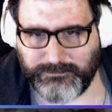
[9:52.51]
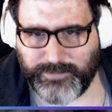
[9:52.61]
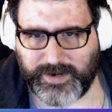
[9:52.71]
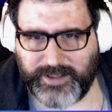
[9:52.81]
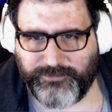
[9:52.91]

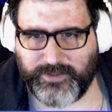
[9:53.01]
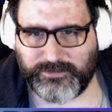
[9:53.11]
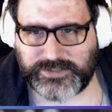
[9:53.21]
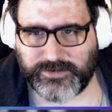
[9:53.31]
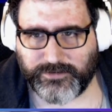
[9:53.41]
But I feel
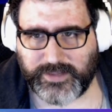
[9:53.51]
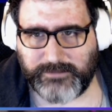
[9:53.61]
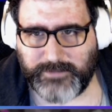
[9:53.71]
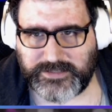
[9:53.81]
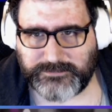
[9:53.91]
sure they
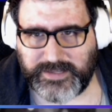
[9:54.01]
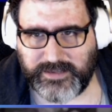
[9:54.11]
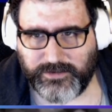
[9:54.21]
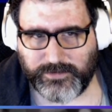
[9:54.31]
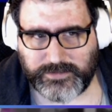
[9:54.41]
meant to be
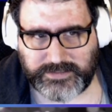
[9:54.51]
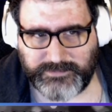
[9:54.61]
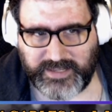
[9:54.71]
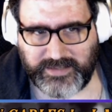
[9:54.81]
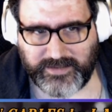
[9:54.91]
good to me."